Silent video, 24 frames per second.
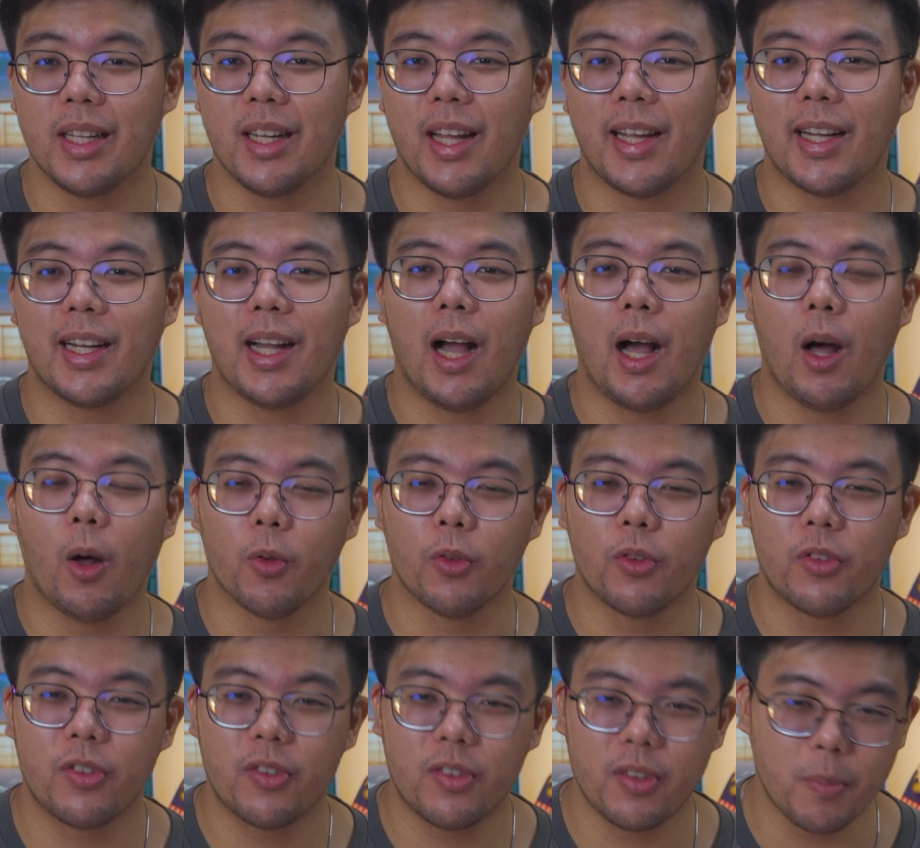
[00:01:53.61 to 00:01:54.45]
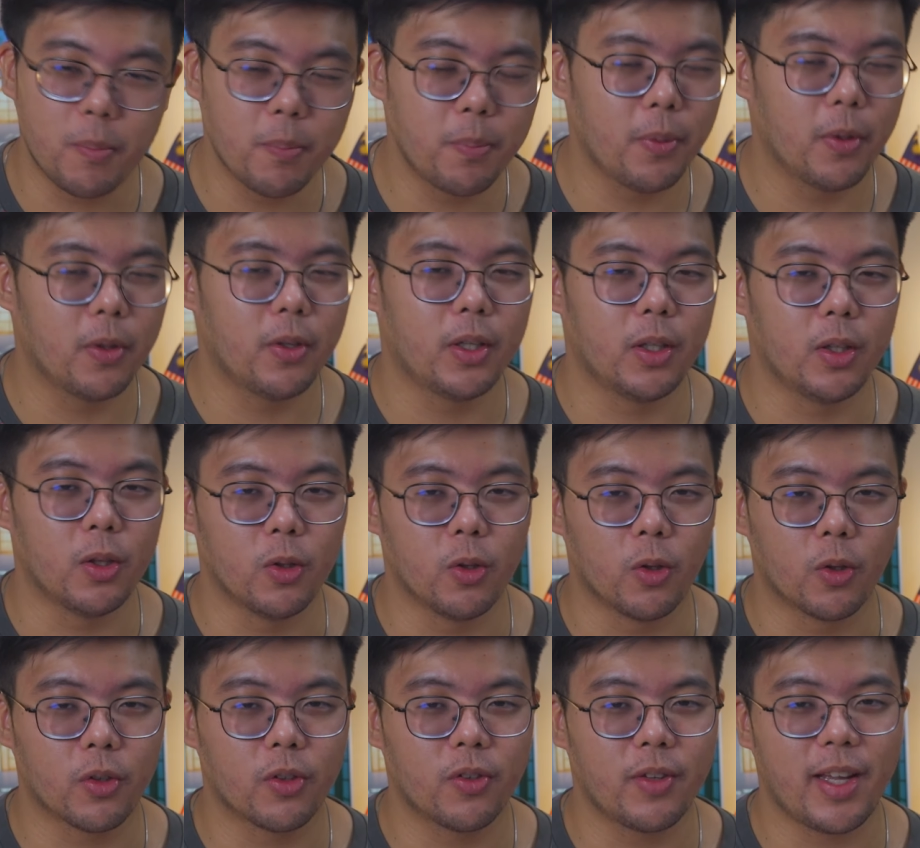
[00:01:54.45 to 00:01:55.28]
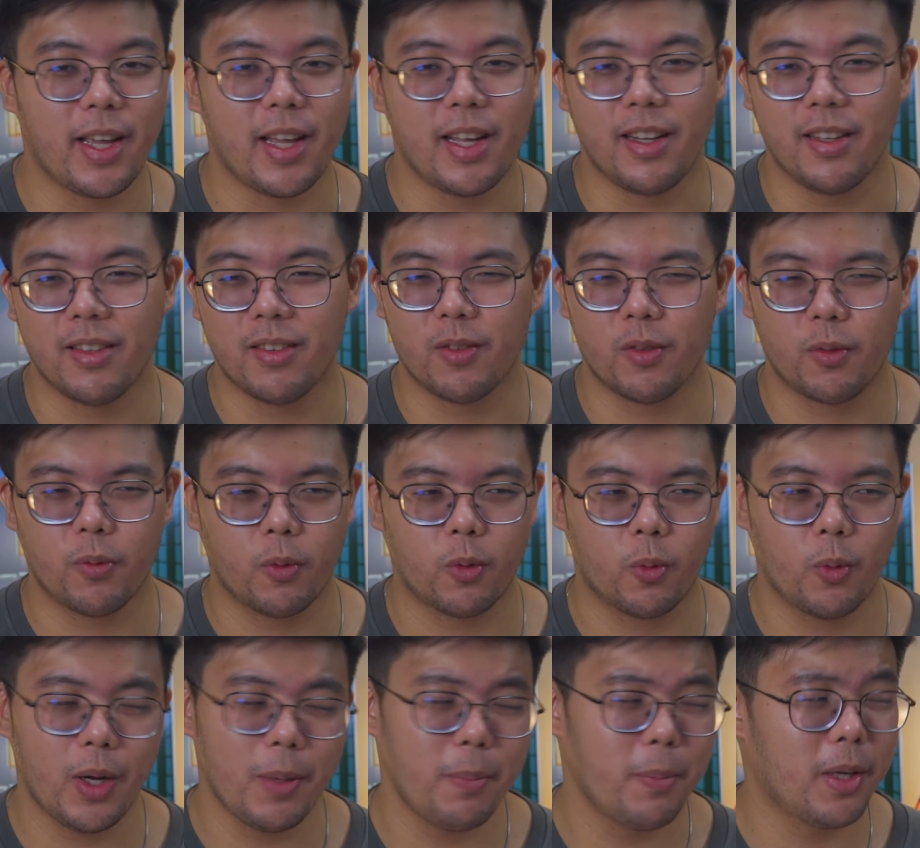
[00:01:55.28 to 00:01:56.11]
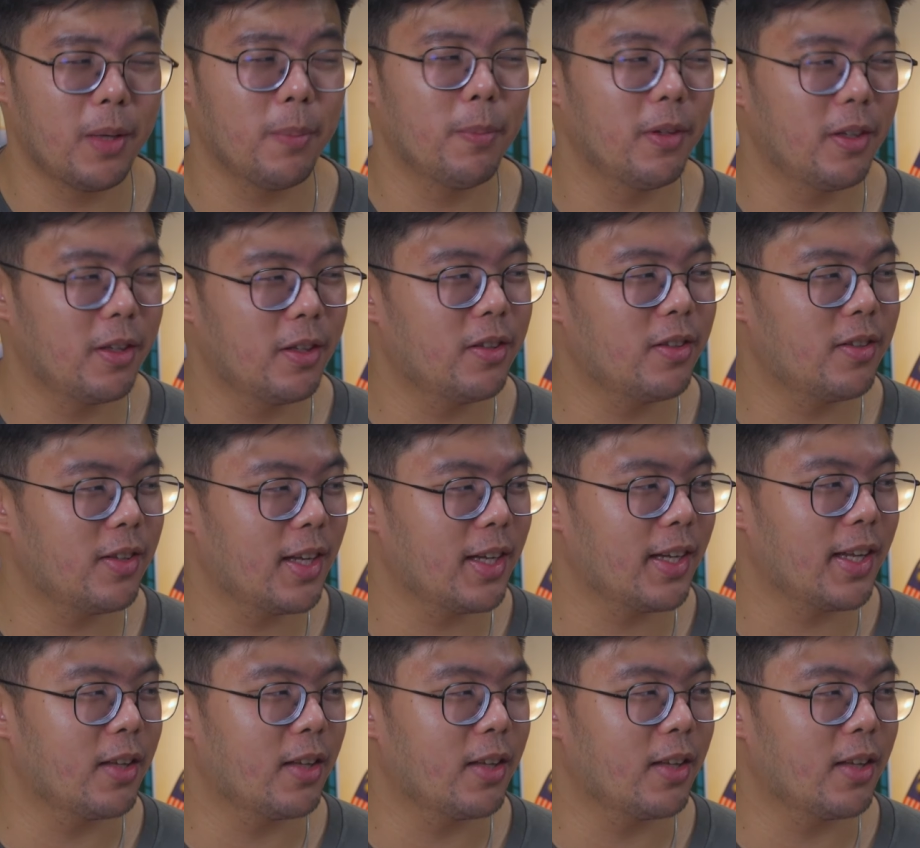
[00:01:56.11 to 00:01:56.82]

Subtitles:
like how simple it looks, and it's quite minimalistic.